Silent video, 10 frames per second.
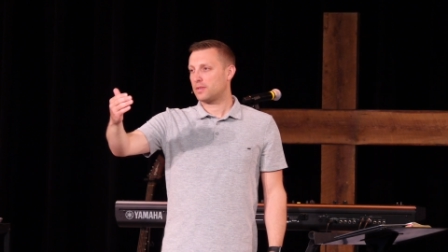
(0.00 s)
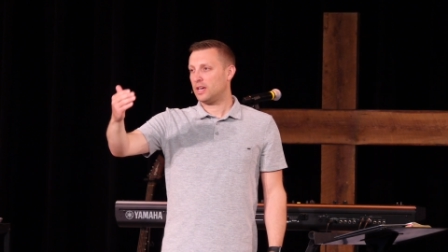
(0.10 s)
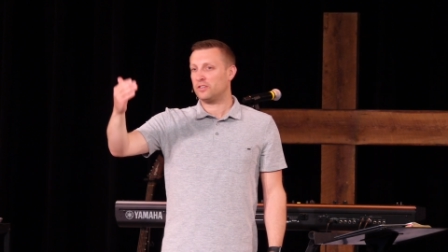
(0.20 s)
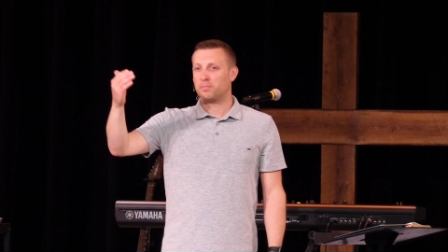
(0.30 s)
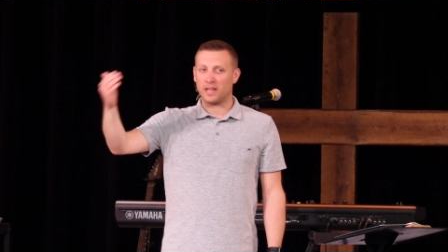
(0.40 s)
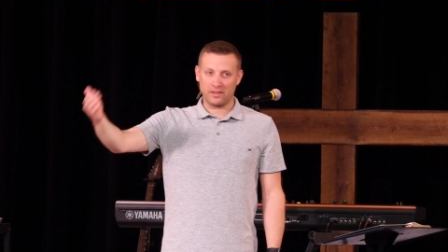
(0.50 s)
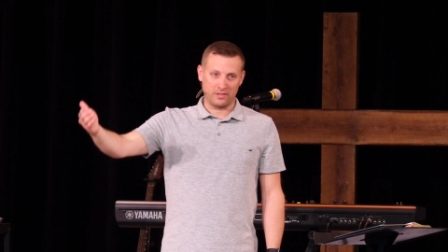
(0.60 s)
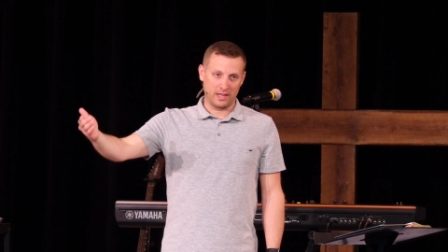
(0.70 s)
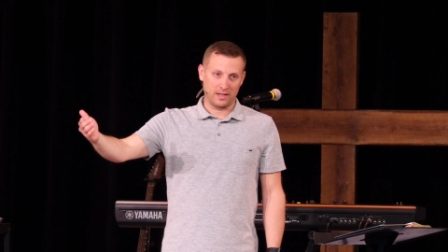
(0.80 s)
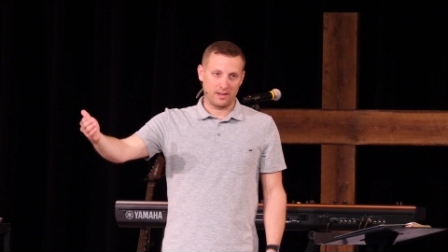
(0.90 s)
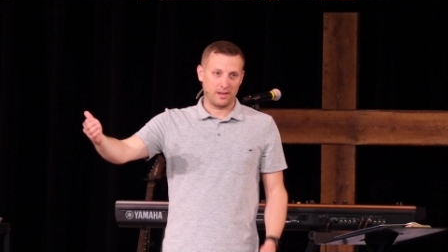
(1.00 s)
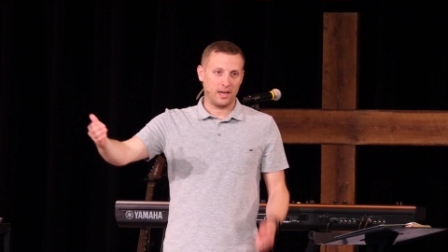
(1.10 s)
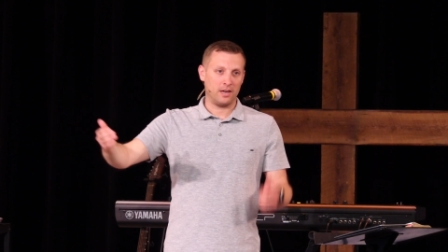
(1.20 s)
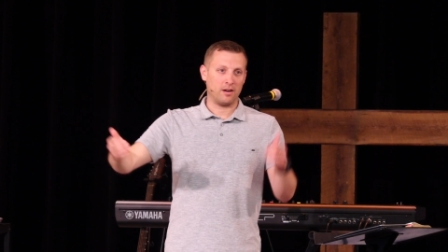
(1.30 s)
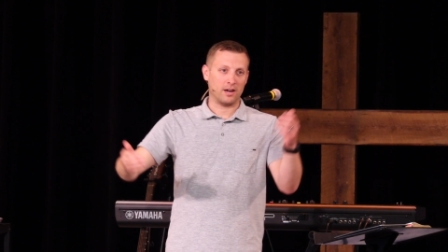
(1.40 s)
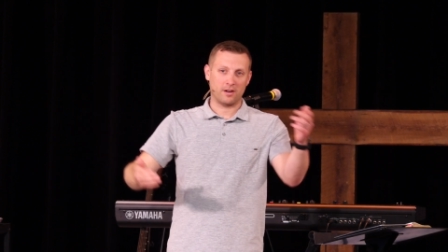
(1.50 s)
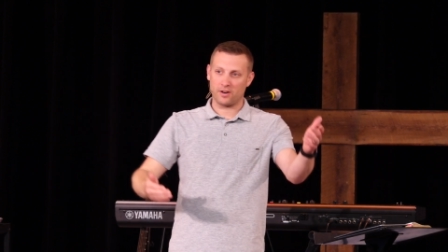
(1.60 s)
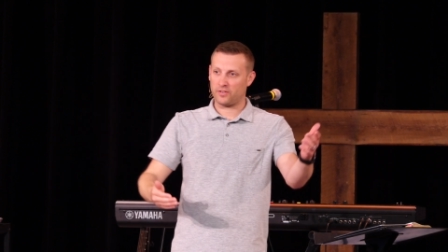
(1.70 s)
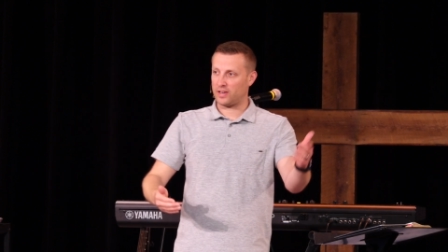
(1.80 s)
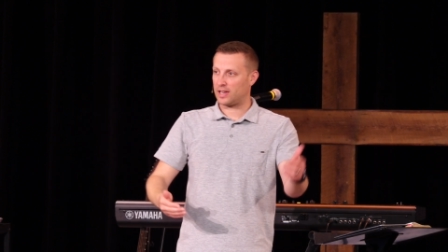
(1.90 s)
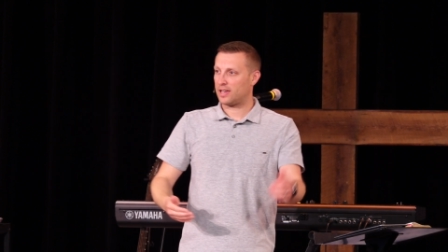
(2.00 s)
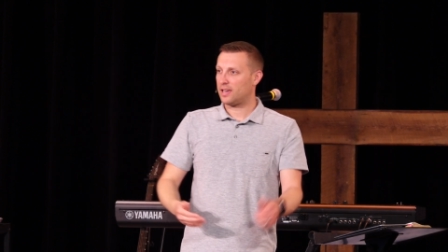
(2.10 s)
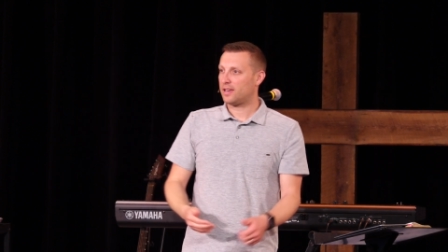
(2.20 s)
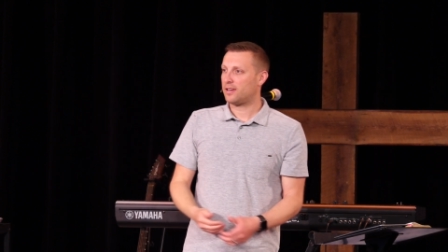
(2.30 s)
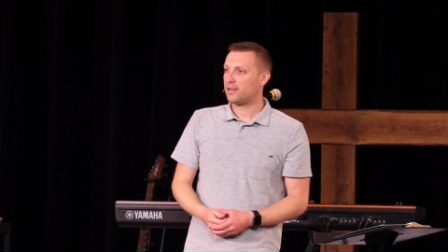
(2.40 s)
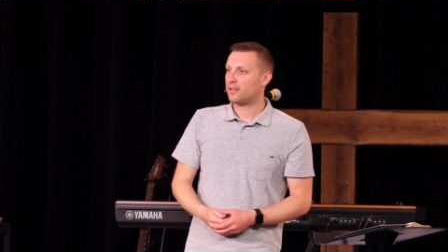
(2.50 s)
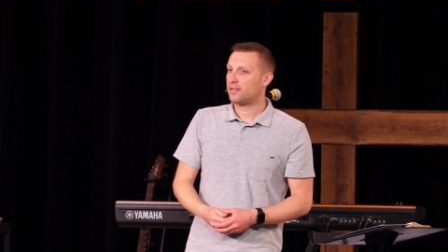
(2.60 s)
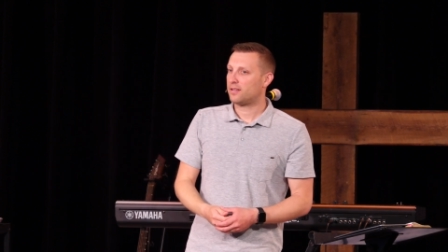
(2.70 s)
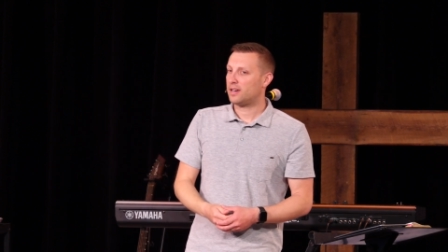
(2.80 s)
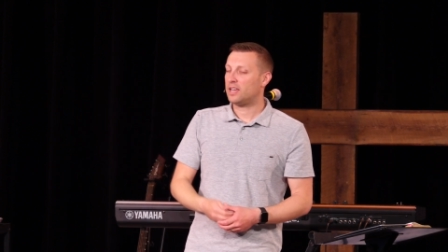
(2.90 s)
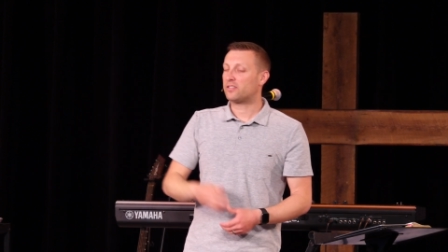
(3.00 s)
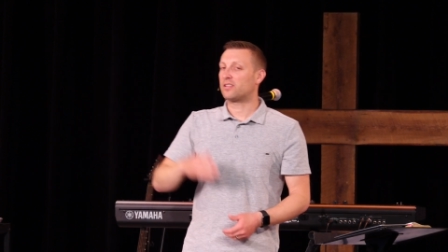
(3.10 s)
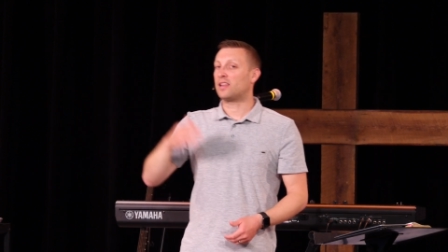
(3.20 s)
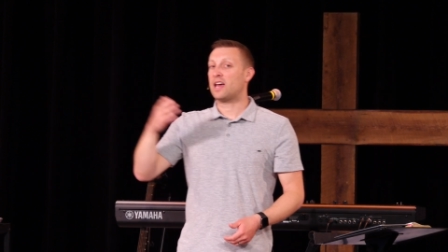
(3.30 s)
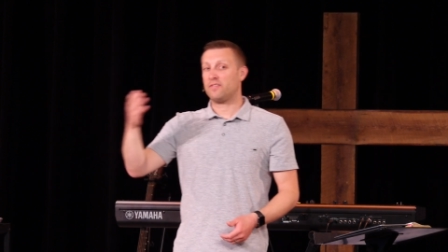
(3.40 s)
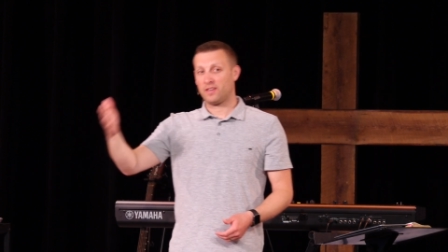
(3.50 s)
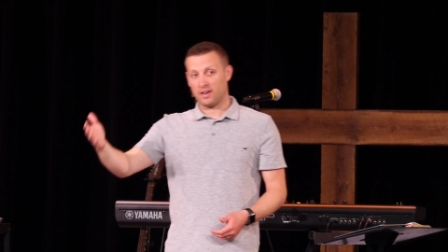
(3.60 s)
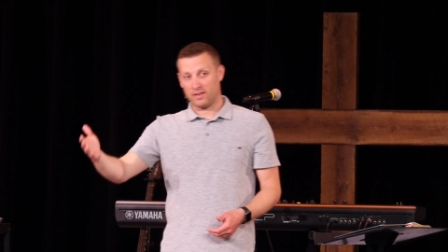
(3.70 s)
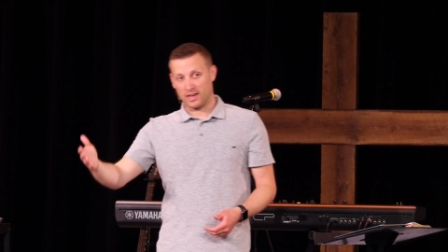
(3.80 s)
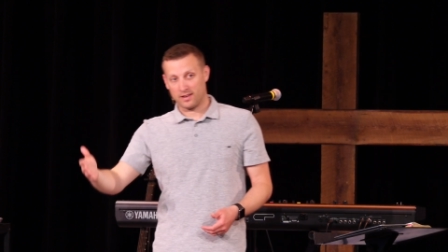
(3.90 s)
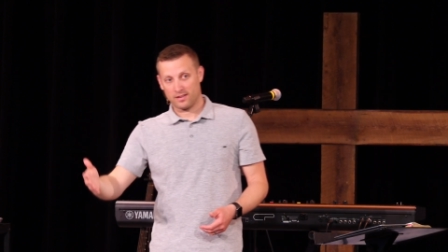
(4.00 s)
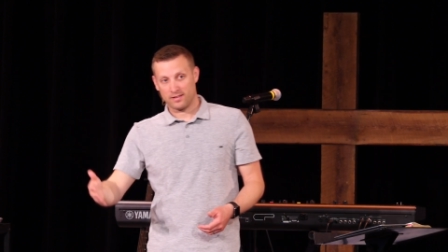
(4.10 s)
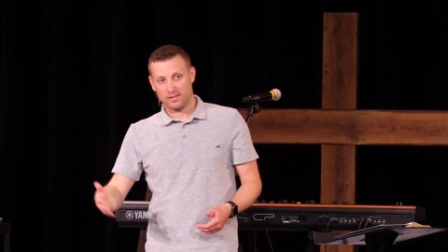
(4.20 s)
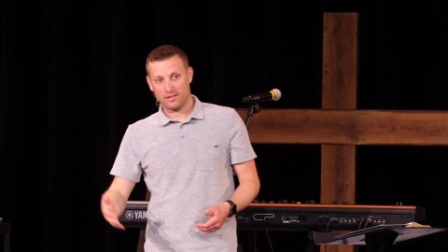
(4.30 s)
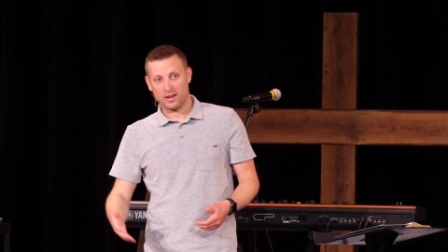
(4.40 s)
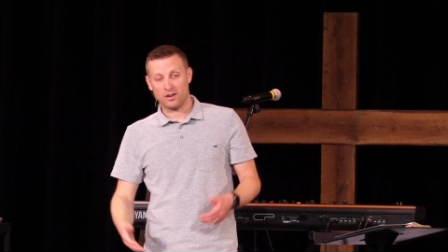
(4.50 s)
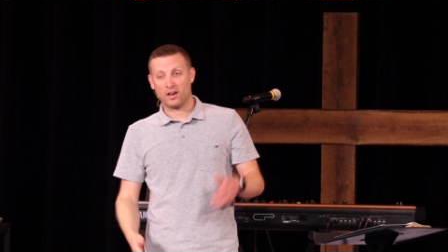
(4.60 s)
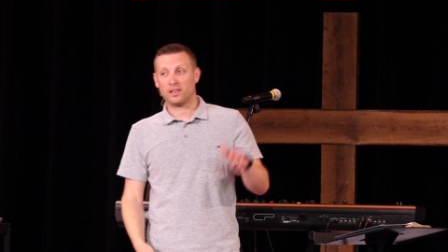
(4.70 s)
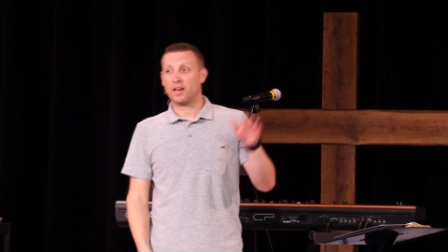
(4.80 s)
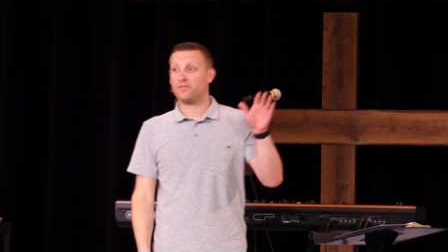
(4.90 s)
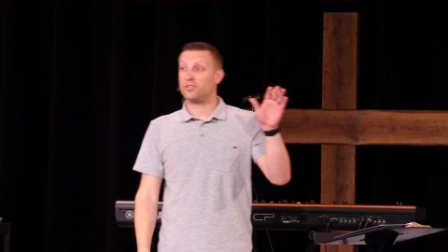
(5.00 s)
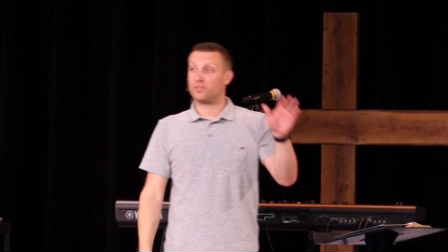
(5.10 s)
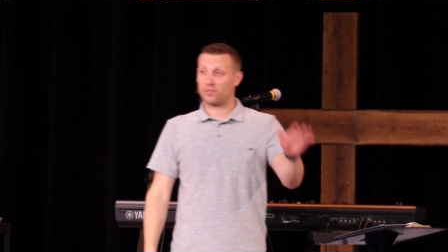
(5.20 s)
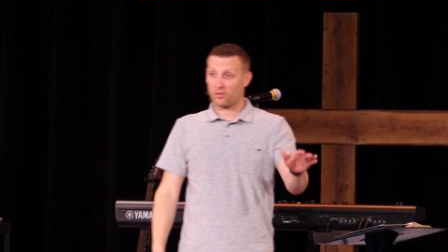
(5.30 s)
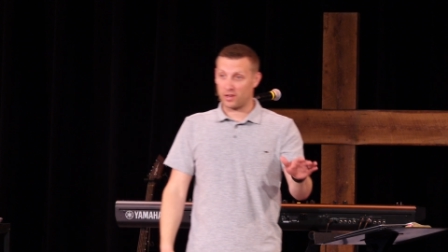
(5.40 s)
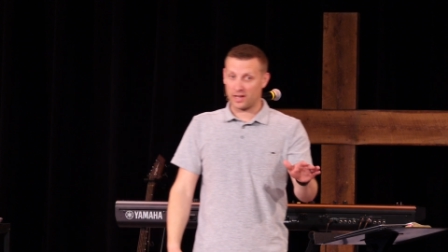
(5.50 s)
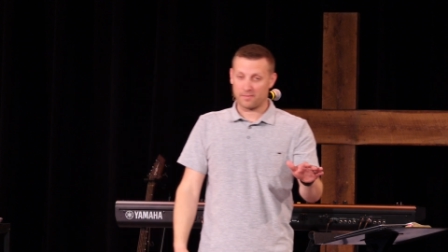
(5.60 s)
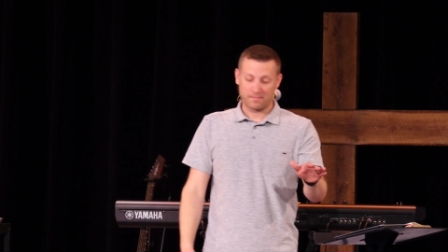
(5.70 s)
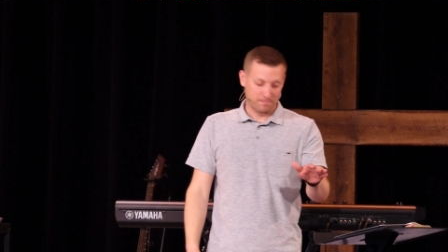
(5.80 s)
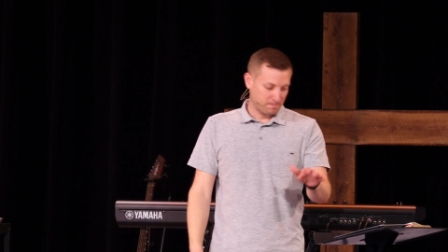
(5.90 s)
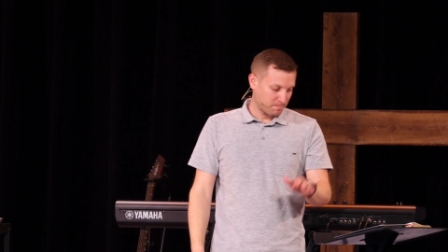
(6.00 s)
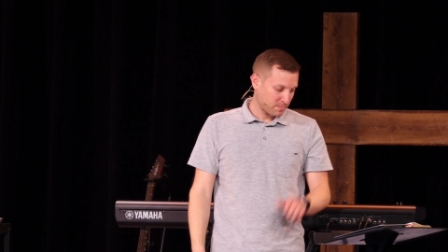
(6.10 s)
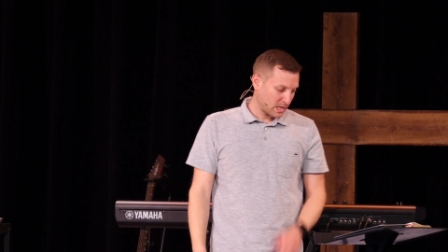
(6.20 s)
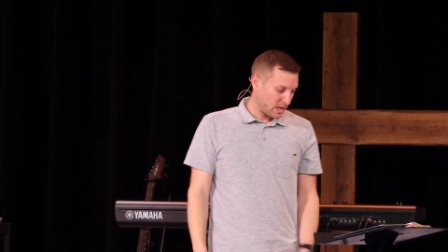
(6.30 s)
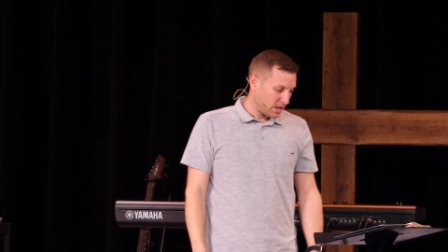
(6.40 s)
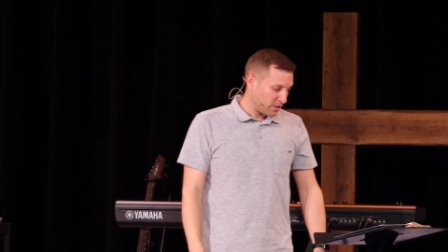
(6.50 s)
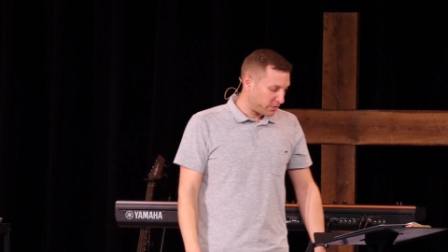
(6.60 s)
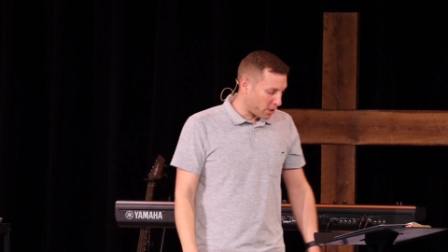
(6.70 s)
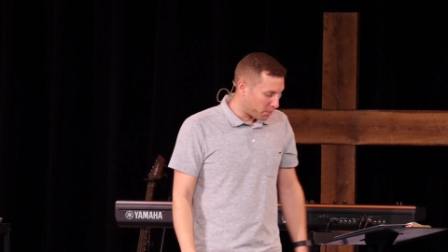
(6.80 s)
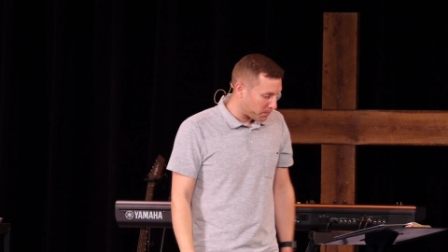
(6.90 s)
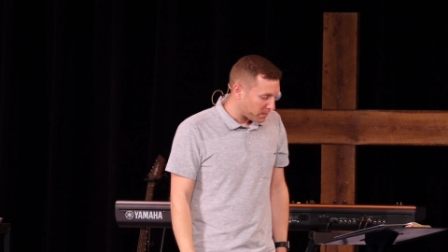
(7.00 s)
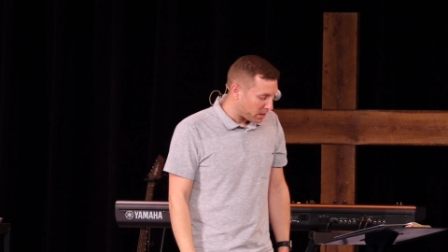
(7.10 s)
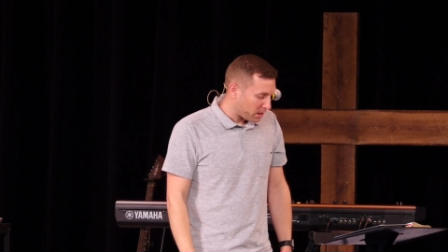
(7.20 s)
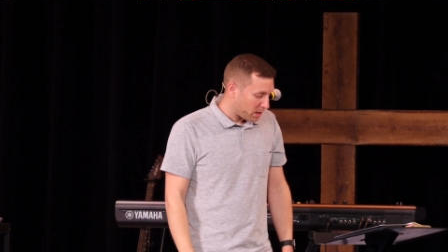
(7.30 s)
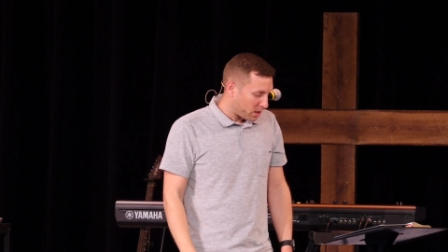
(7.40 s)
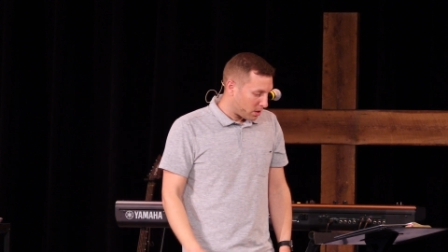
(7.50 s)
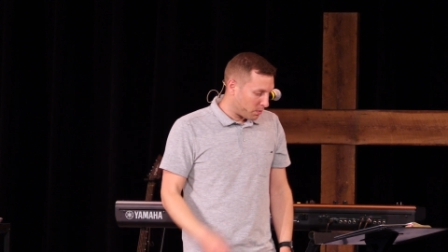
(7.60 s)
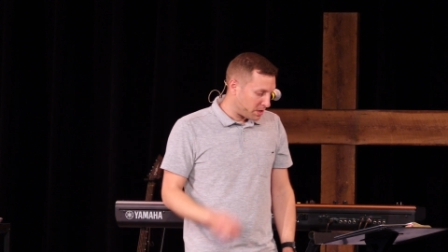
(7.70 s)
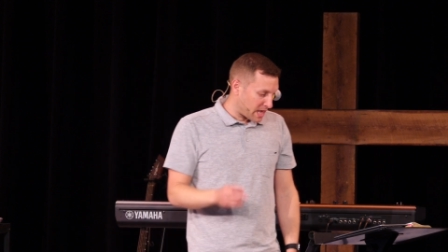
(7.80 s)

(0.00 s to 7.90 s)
is blessing and not cursing. It's life giving and not life destroying. So, with